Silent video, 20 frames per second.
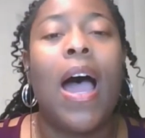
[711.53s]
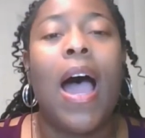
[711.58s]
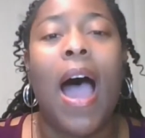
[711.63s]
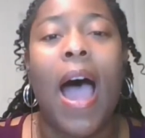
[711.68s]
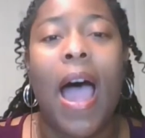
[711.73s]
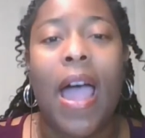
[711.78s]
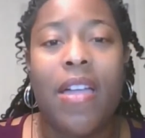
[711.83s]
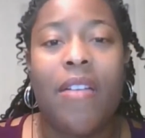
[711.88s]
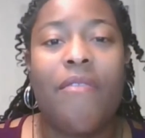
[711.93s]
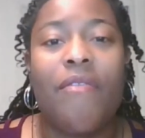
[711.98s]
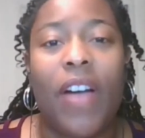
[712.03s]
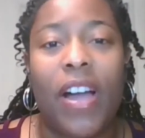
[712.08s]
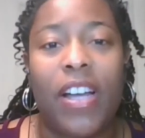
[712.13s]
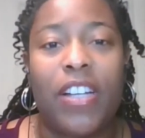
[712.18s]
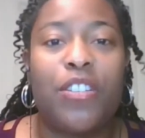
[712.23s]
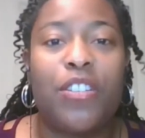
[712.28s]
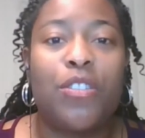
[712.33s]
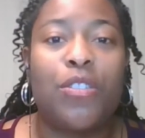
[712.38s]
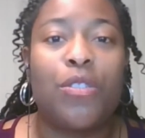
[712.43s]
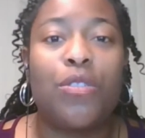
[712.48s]
I
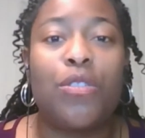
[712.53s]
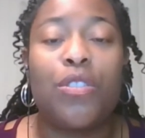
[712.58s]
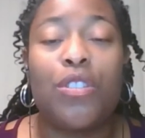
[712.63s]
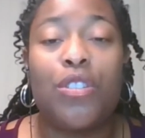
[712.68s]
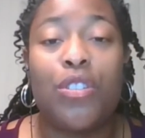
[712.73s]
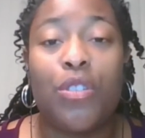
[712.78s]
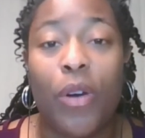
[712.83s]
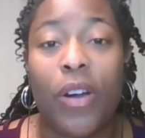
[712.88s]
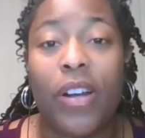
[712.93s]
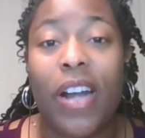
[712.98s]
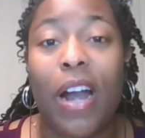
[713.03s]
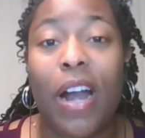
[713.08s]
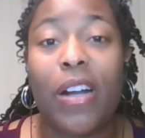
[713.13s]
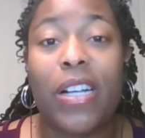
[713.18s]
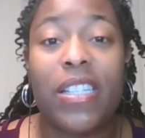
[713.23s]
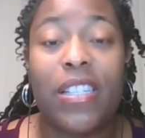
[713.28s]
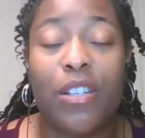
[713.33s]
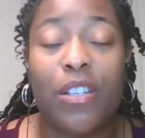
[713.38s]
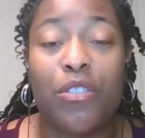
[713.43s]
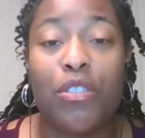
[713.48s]
invite you to join our
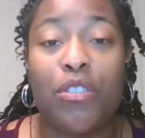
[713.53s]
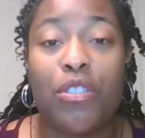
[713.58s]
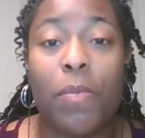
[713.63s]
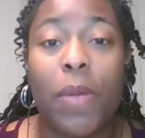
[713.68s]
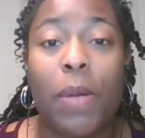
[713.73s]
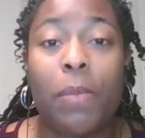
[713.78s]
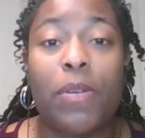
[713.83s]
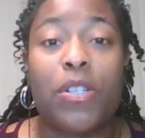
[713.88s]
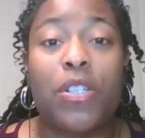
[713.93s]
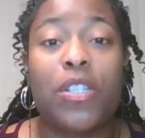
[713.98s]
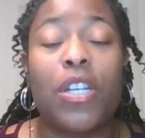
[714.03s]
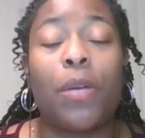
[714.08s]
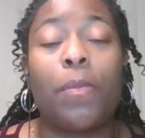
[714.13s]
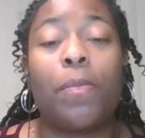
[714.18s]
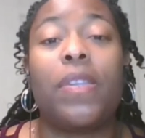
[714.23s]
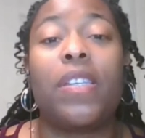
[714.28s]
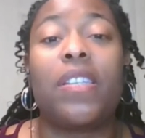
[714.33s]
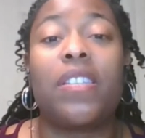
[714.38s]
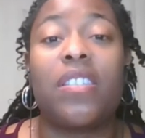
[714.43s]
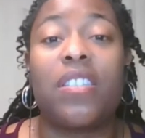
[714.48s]
Essentials membership.
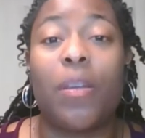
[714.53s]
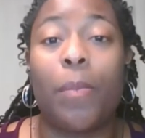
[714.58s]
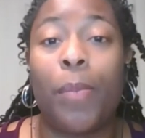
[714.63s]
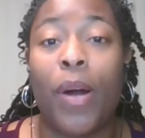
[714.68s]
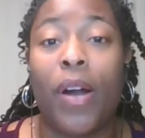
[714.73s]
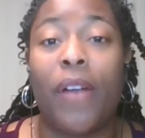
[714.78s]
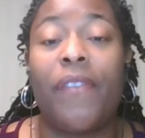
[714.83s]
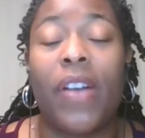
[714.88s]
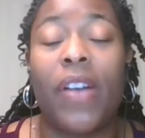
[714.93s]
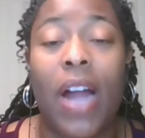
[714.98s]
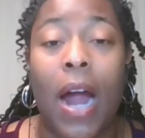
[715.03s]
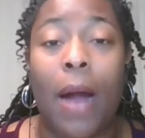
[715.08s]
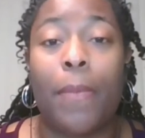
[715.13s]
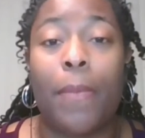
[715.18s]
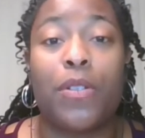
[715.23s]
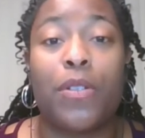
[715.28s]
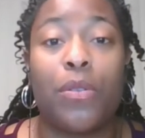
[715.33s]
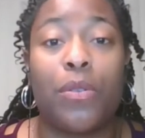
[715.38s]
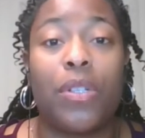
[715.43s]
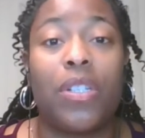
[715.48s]
This is a perfect
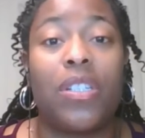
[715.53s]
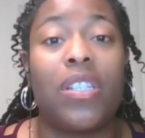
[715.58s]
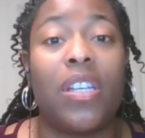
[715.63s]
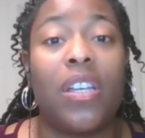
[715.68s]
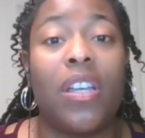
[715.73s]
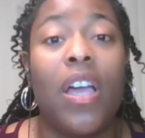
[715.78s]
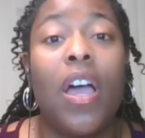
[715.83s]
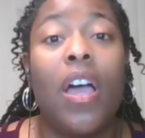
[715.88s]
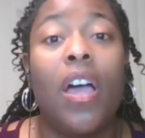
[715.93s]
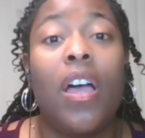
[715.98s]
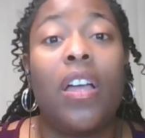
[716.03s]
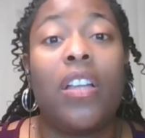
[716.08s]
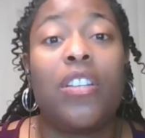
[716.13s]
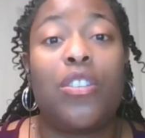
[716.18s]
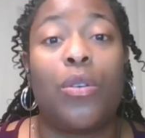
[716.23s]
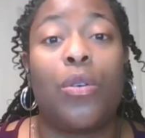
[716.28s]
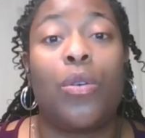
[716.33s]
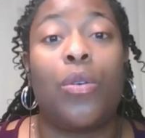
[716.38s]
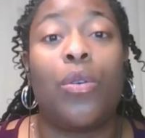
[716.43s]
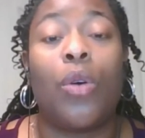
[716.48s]
opportunity
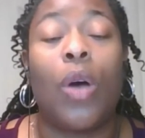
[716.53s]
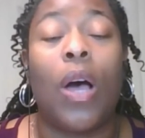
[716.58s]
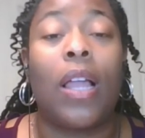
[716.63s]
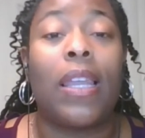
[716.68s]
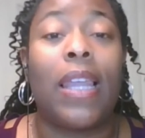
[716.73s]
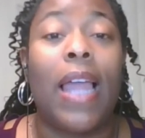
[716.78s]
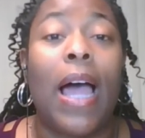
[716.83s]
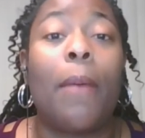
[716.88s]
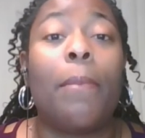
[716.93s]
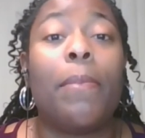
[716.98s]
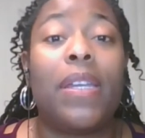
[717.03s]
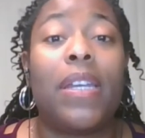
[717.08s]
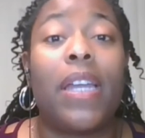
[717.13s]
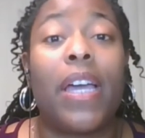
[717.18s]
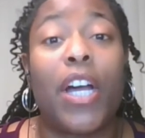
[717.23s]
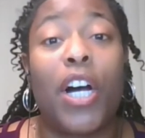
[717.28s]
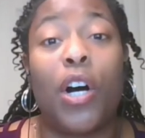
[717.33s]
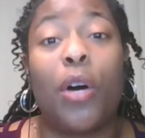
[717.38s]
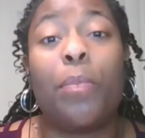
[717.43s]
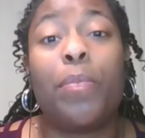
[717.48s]
to allow me to
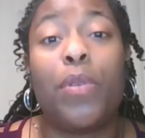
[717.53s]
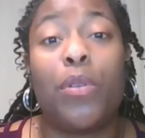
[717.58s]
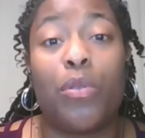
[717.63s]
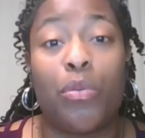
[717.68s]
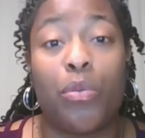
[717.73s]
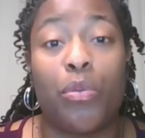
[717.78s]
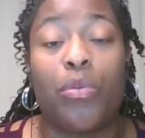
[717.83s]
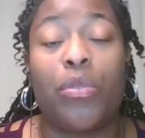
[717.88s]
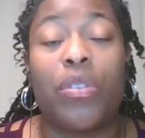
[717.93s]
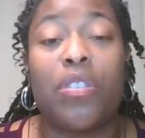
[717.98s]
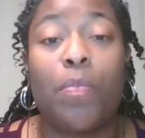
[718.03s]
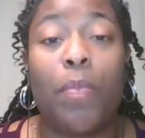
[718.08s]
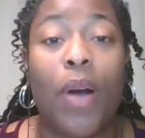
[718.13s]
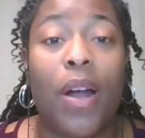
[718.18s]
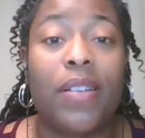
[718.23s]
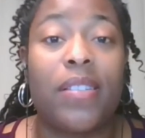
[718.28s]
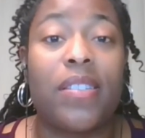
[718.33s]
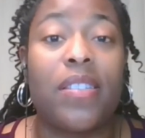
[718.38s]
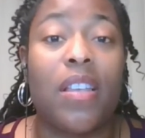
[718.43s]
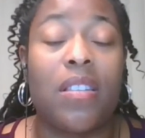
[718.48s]
help you through this
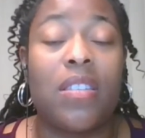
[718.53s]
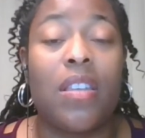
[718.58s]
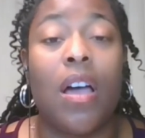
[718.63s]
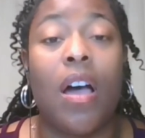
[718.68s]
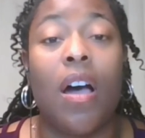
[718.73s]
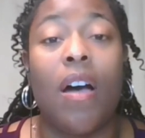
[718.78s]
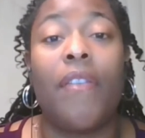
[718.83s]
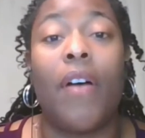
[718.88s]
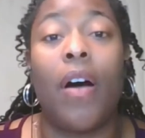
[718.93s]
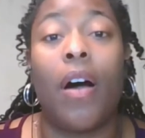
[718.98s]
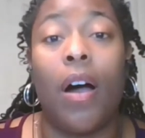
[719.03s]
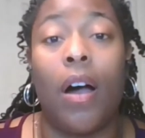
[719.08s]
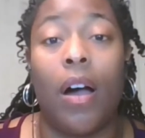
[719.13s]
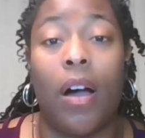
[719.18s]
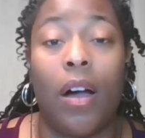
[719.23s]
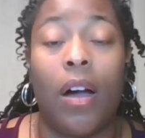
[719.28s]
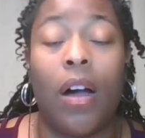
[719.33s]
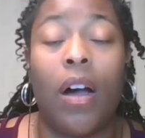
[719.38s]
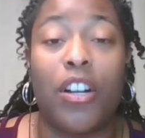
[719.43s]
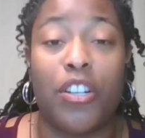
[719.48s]
process of
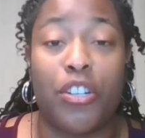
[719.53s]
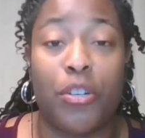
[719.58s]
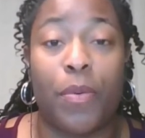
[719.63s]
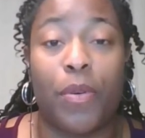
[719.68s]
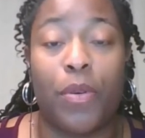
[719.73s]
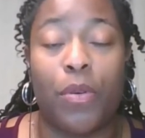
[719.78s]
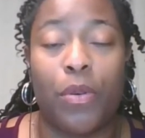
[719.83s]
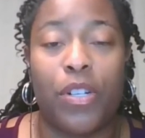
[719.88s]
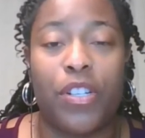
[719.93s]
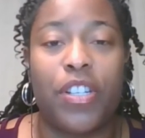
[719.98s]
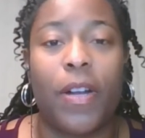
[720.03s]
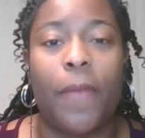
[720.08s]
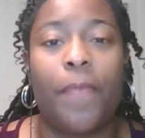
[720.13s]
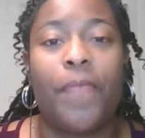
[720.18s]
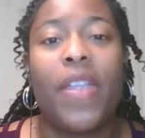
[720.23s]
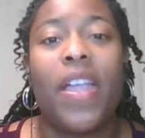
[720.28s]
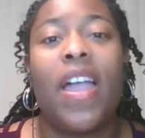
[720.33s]
entrepreneurship.